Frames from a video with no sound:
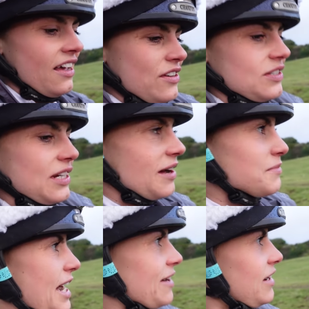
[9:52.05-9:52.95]
Used to come
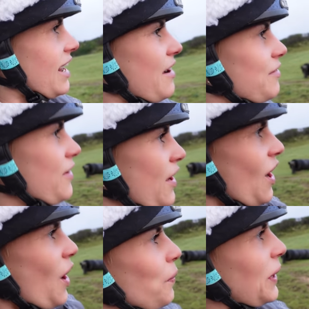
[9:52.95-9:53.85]
down and have
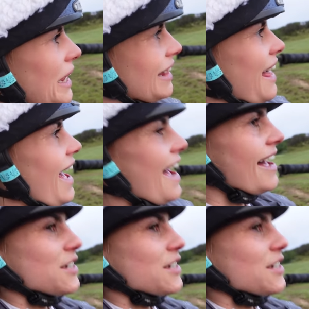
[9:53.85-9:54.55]
a week there,